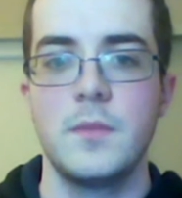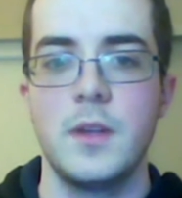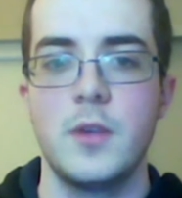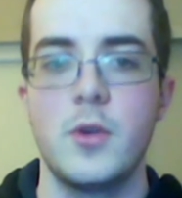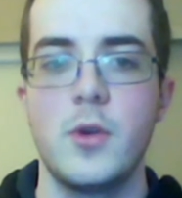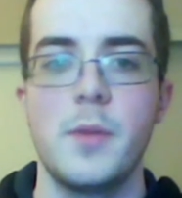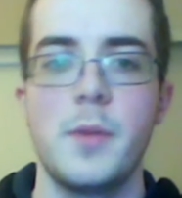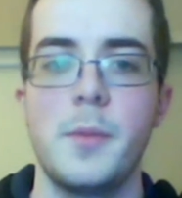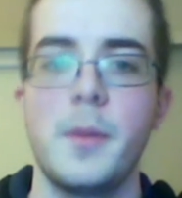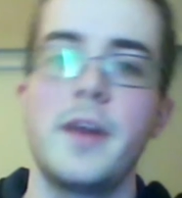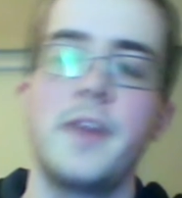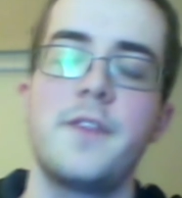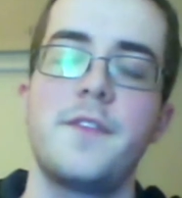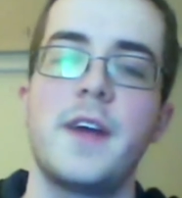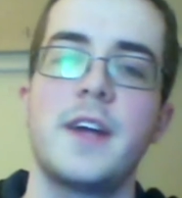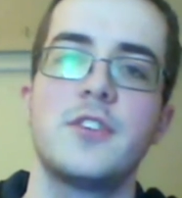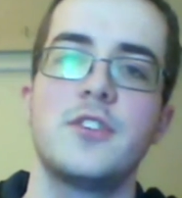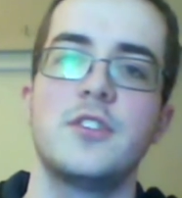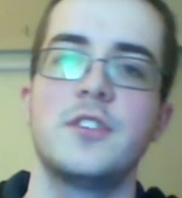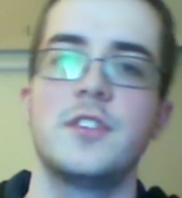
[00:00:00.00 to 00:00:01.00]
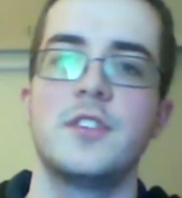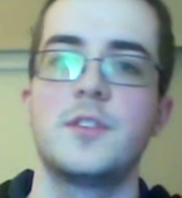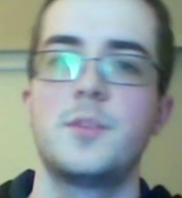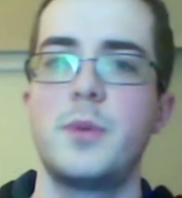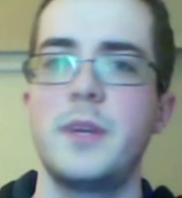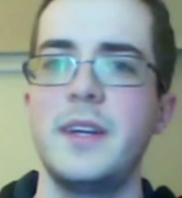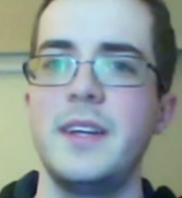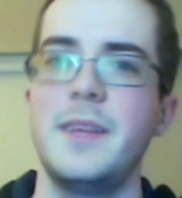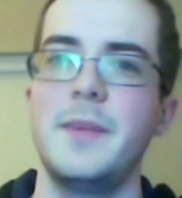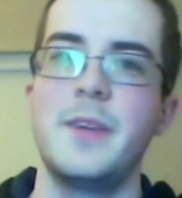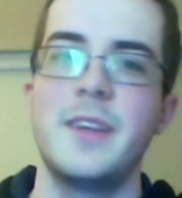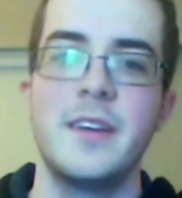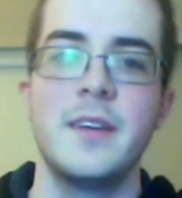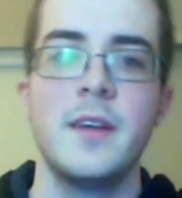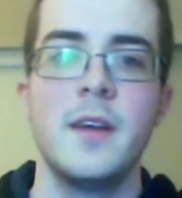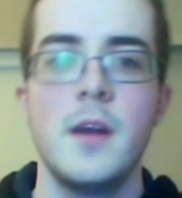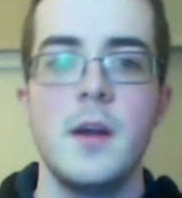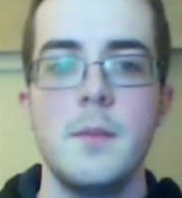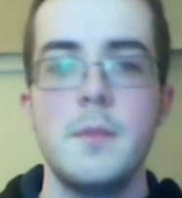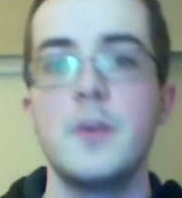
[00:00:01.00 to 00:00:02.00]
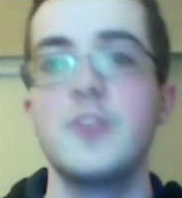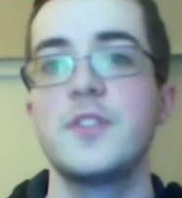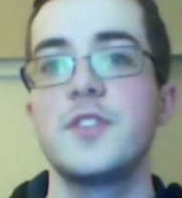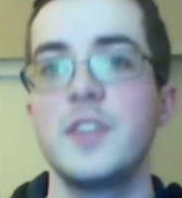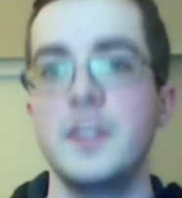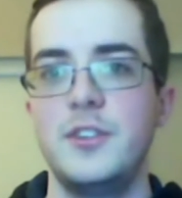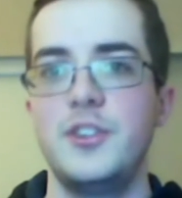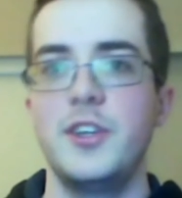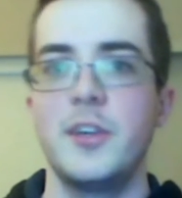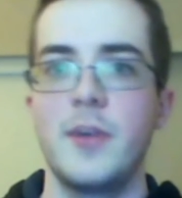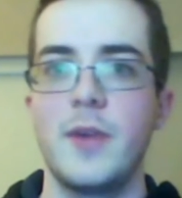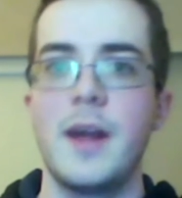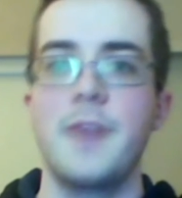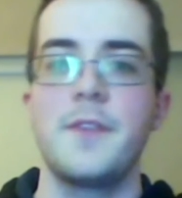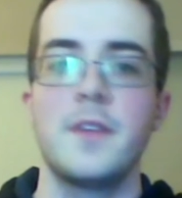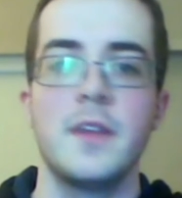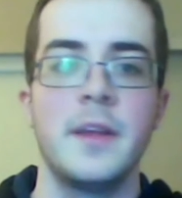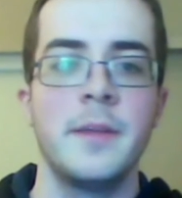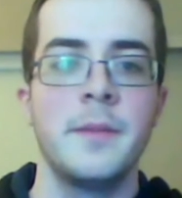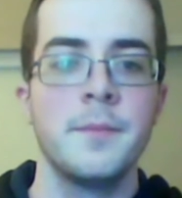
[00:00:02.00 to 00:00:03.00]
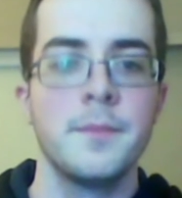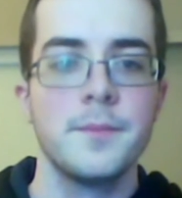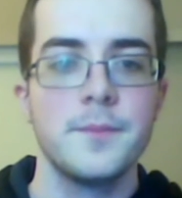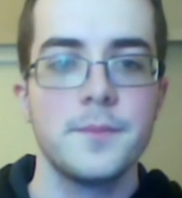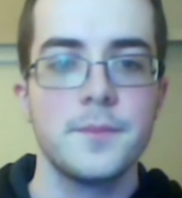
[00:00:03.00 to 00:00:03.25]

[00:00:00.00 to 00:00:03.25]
equipment manufacturers is pretty limited, mostly geographically.